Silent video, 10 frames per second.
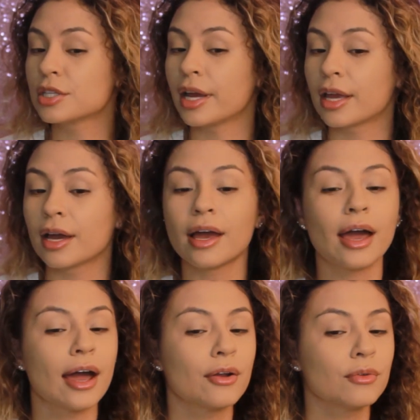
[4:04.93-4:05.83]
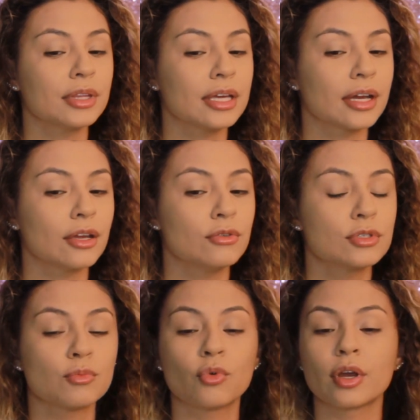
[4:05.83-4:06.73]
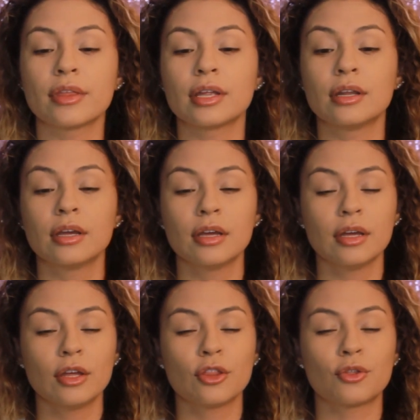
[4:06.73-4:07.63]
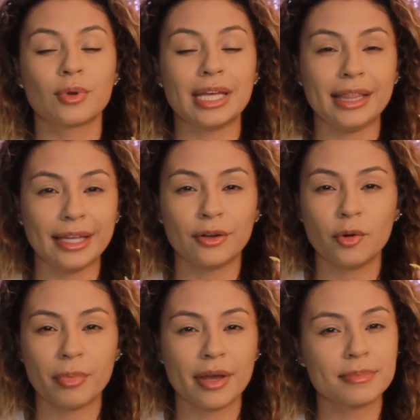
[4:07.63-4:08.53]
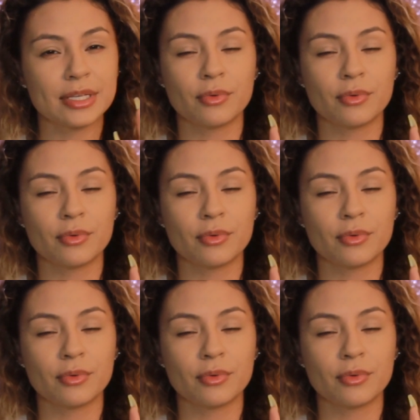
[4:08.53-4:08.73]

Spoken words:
Like, I don't think I used more than 3 little pumps.